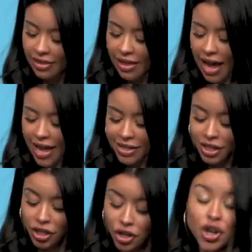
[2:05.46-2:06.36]

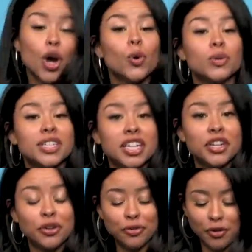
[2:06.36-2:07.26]
last note
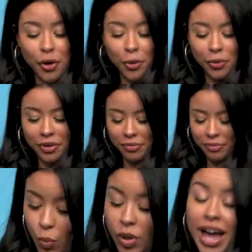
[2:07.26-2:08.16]
in your phone.
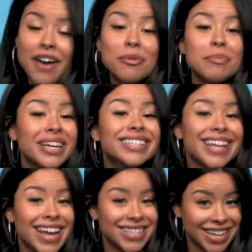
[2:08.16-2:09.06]
Well, I have a big
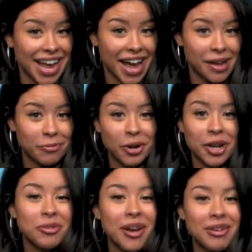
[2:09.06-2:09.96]
day today. I'm
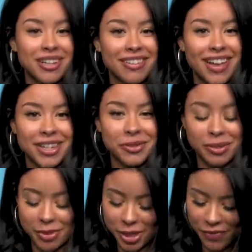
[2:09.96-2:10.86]
running around LA
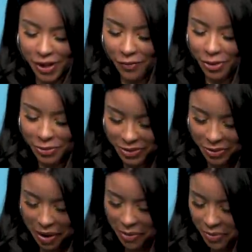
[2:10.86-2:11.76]
doing a bunch of interviews,
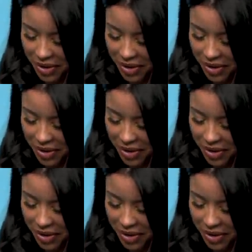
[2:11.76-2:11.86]
so it